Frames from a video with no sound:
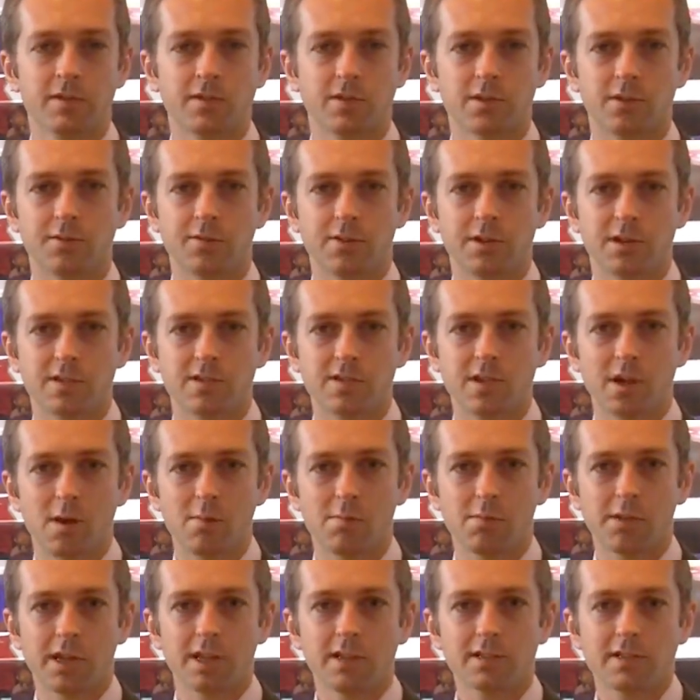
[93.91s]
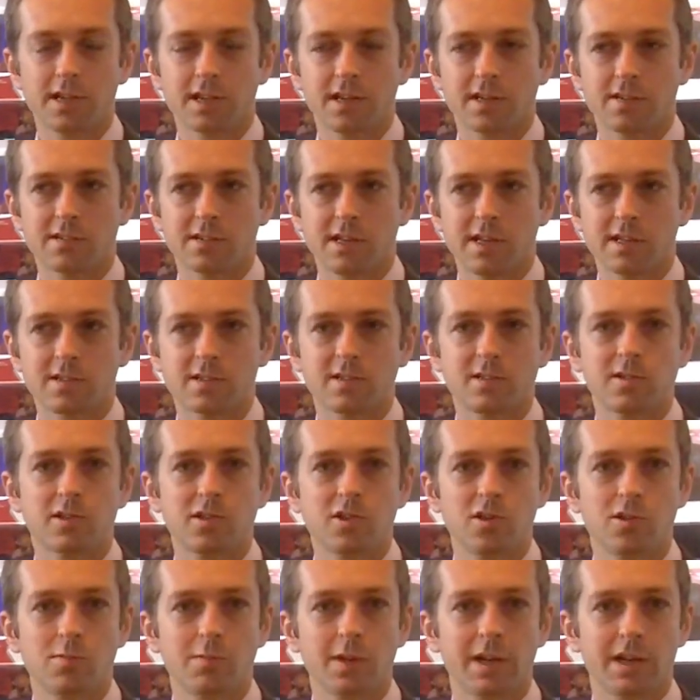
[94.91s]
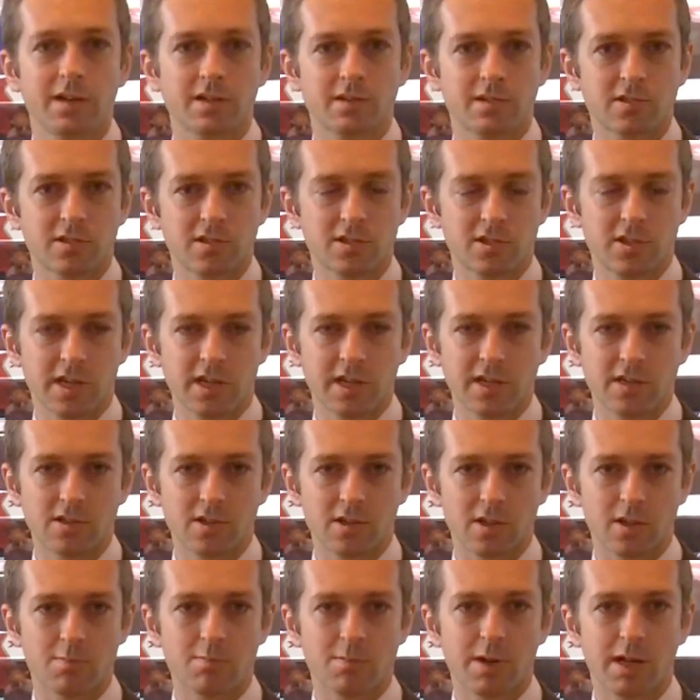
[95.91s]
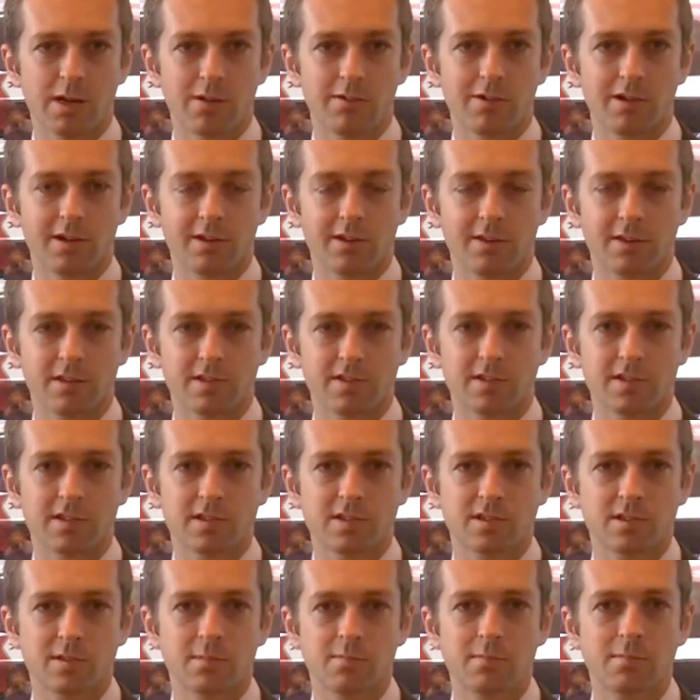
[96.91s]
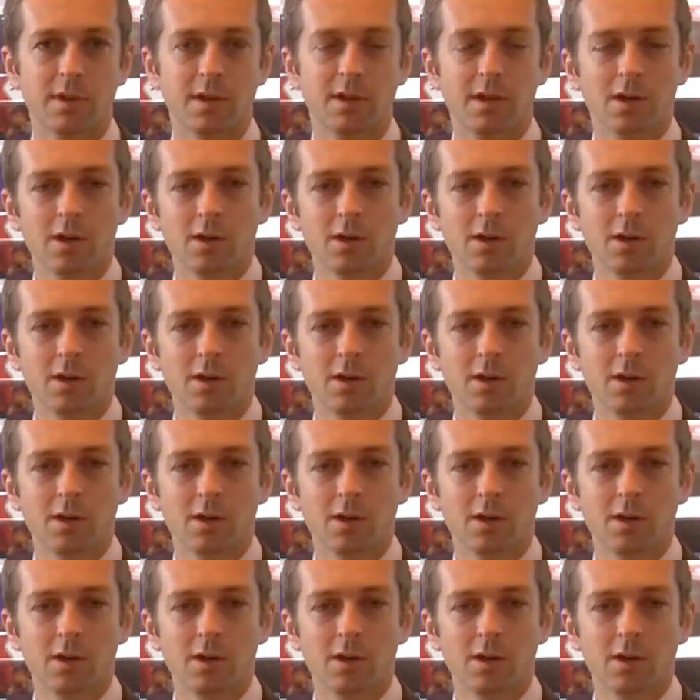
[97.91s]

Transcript: So for example, it takes less than two minutes to change a capillary on the system,